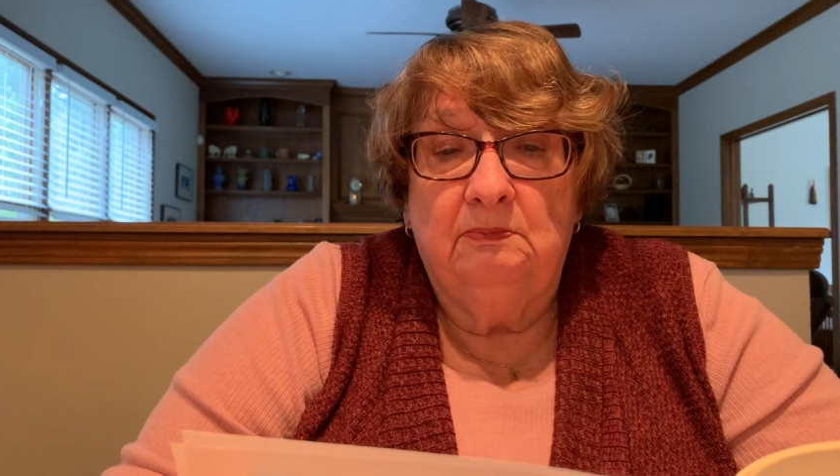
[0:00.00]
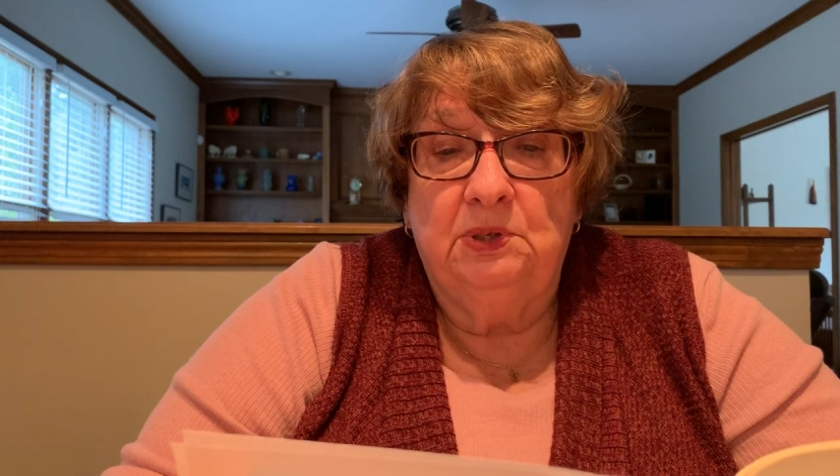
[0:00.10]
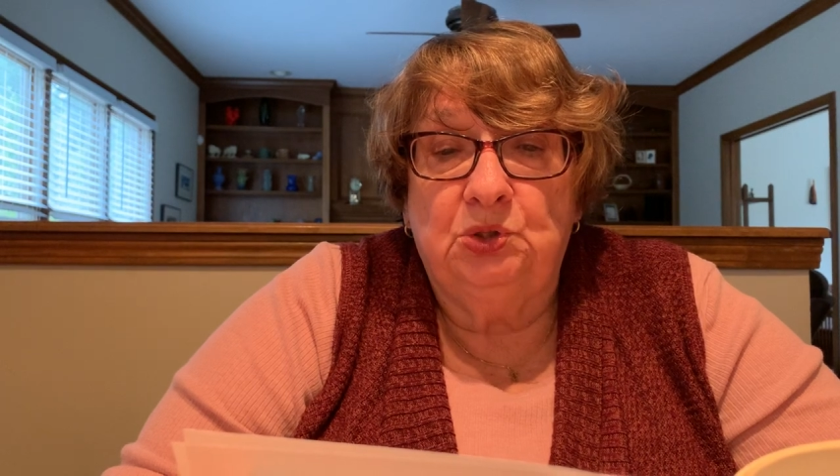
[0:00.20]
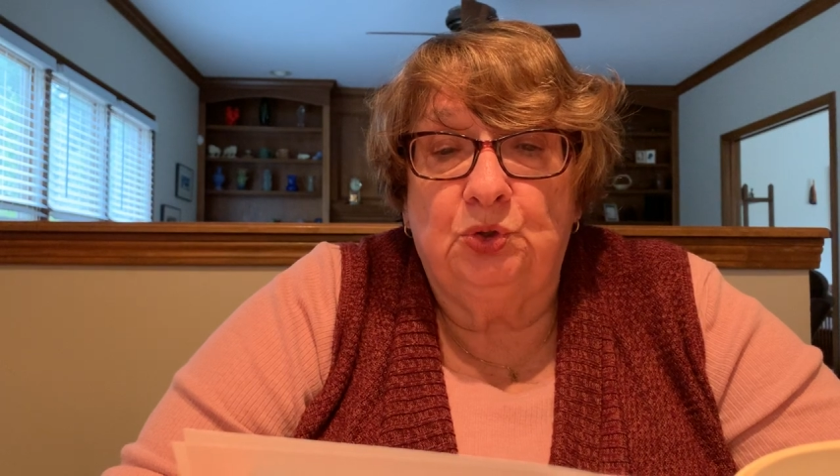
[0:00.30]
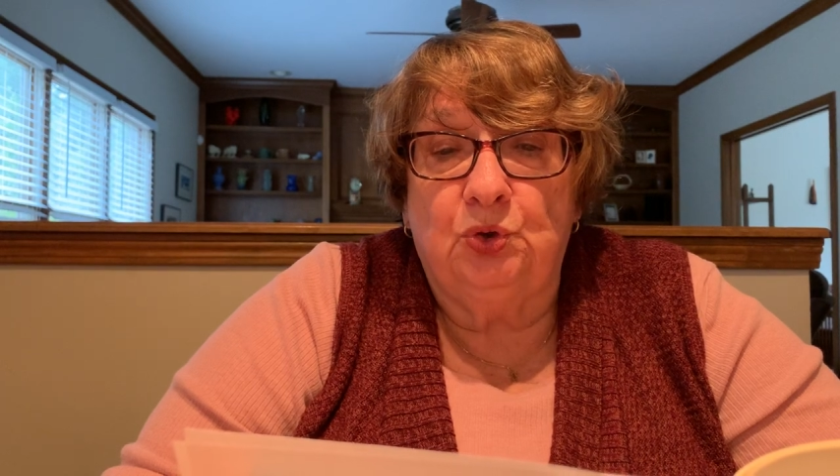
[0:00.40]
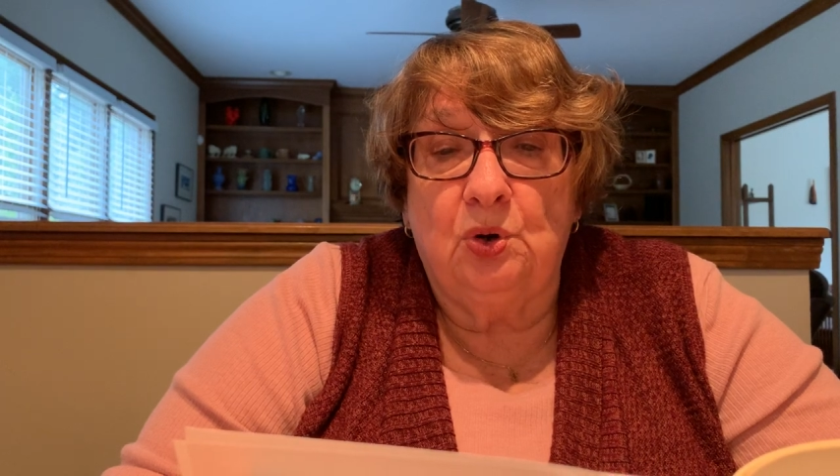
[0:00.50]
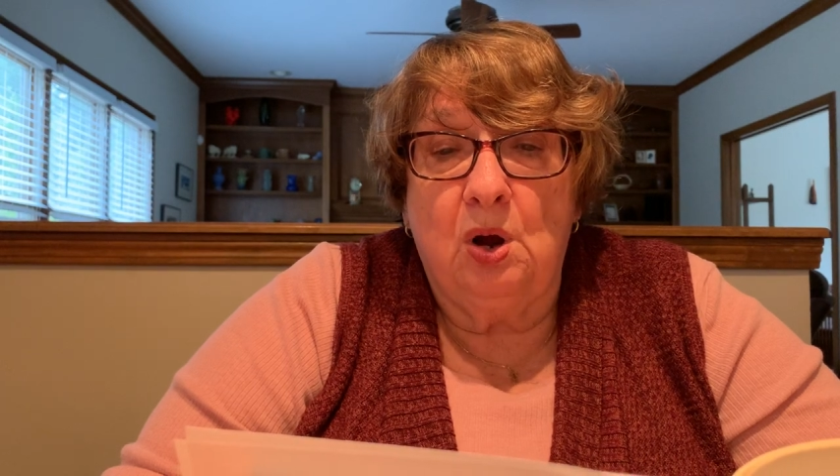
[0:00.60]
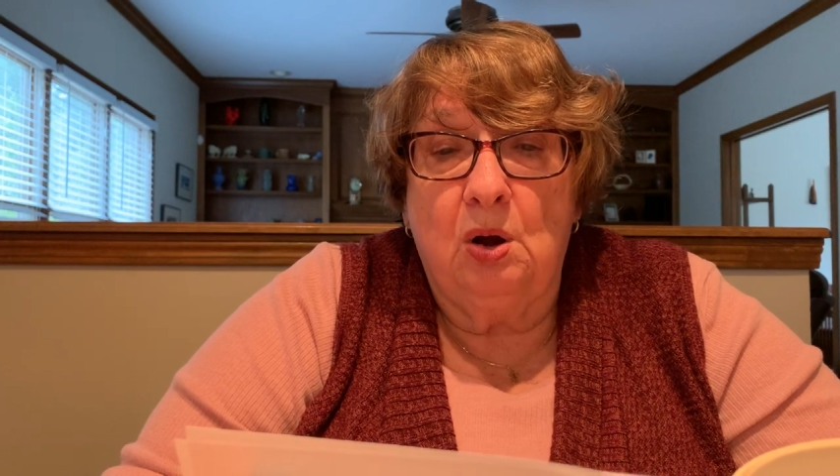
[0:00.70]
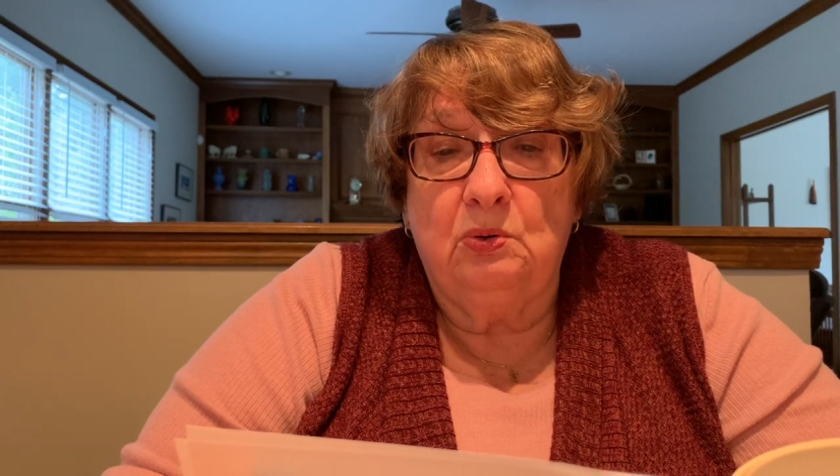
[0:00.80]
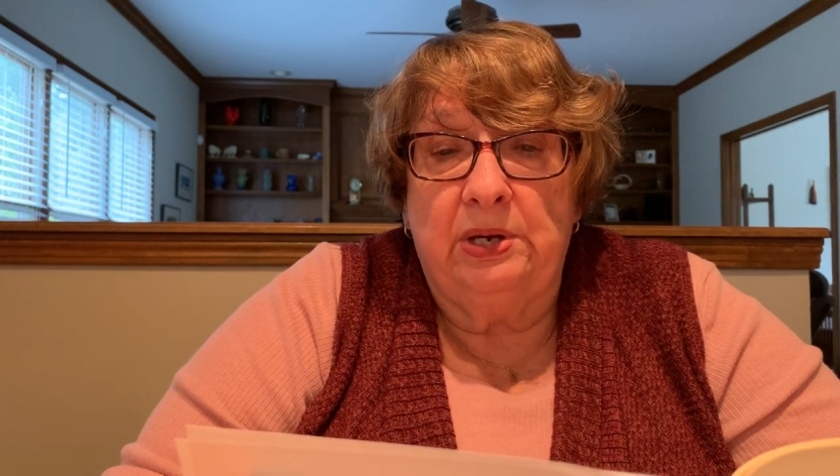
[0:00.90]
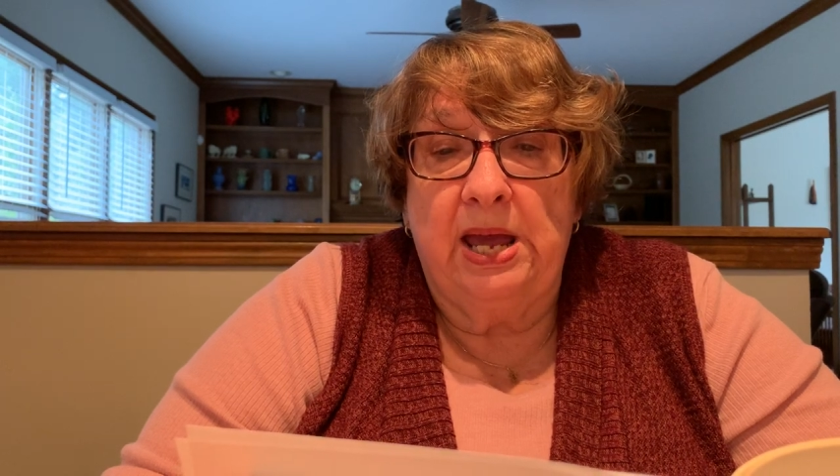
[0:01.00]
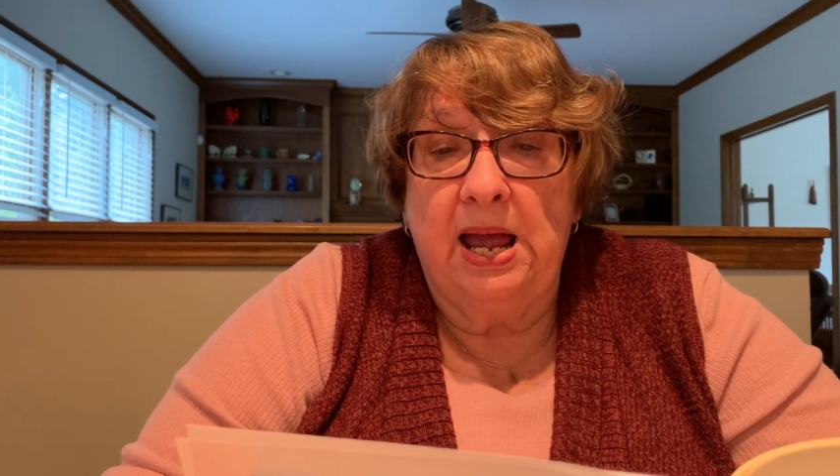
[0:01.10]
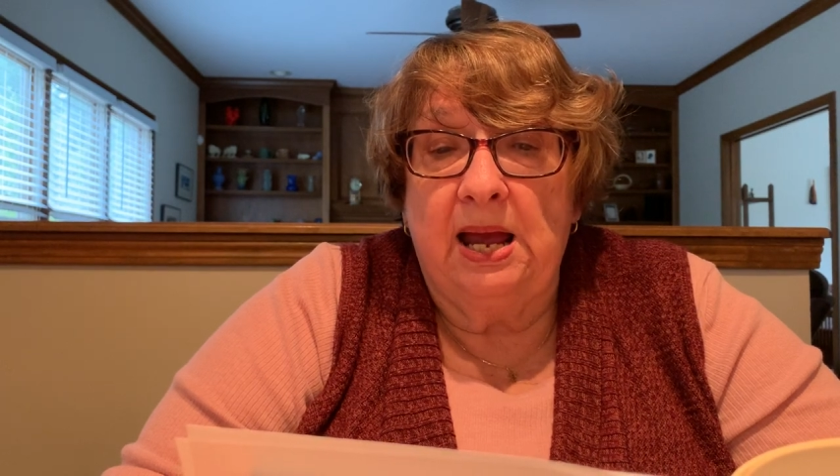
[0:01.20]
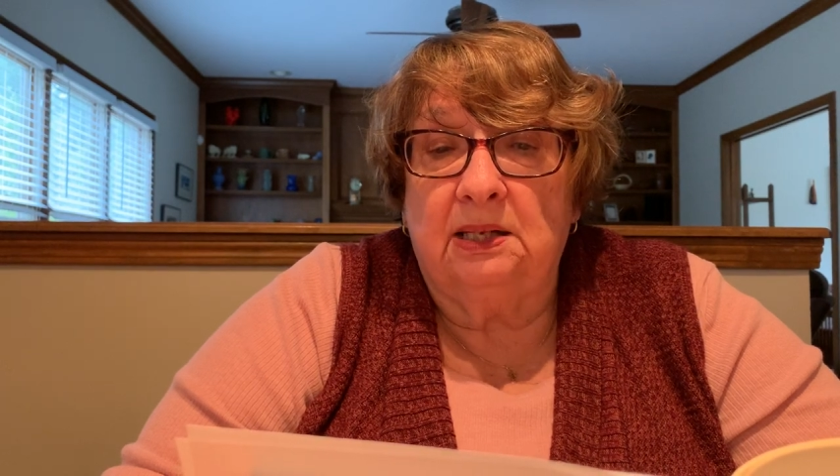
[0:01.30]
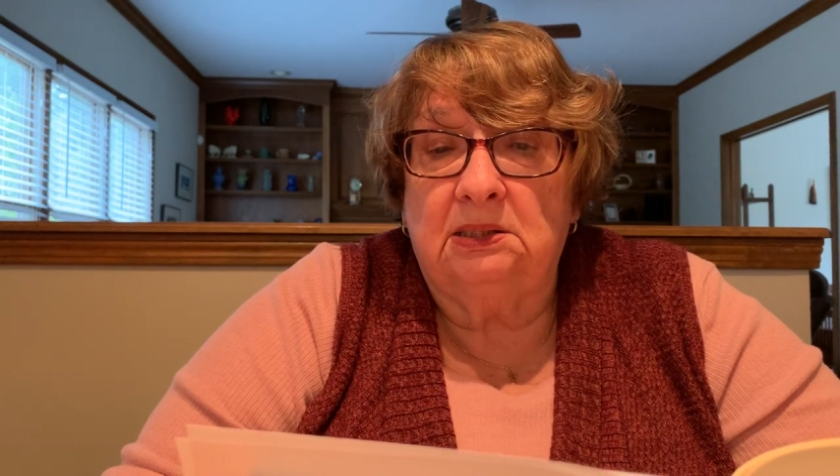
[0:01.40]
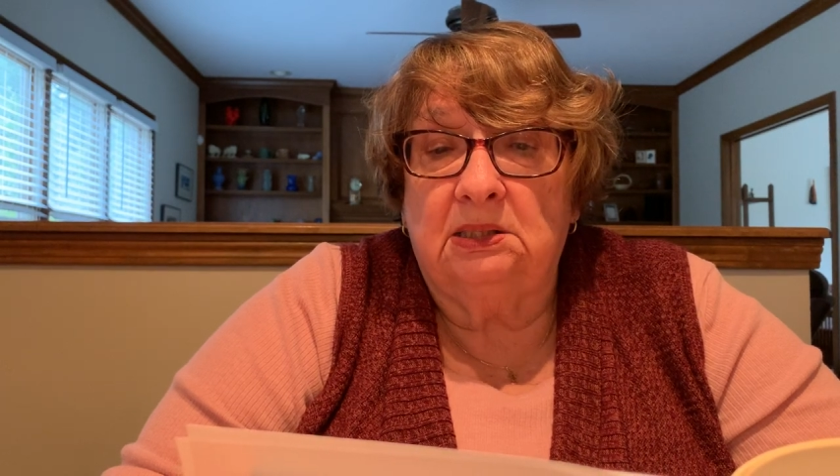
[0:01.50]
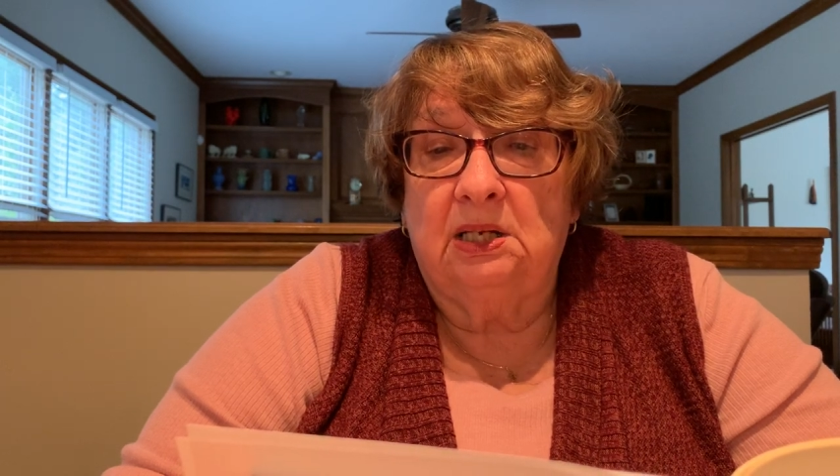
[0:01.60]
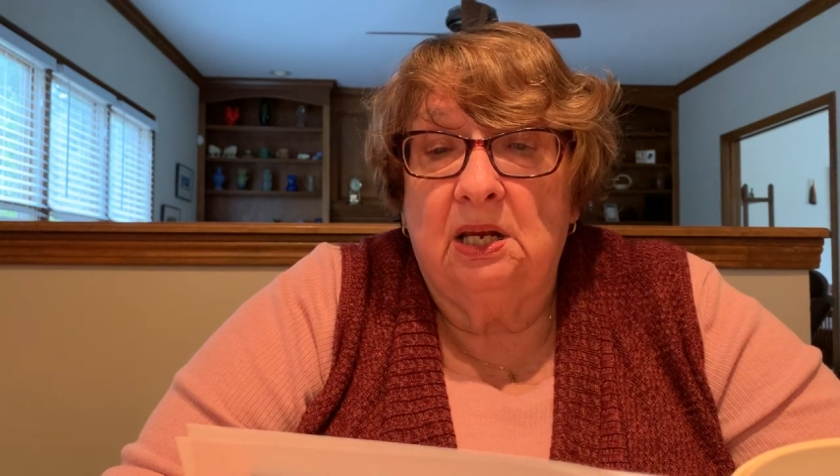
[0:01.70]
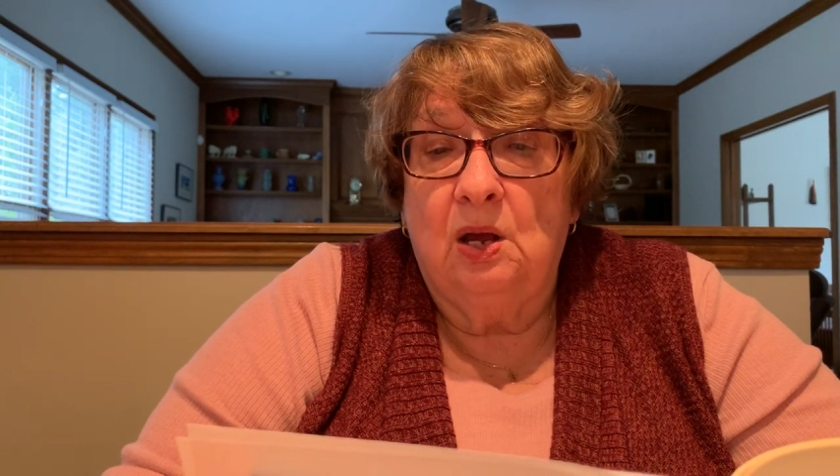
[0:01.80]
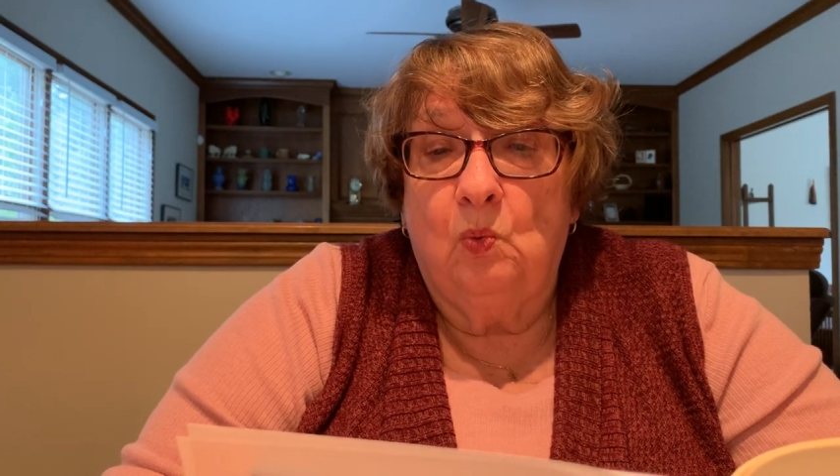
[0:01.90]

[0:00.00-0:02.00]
Mr. Okax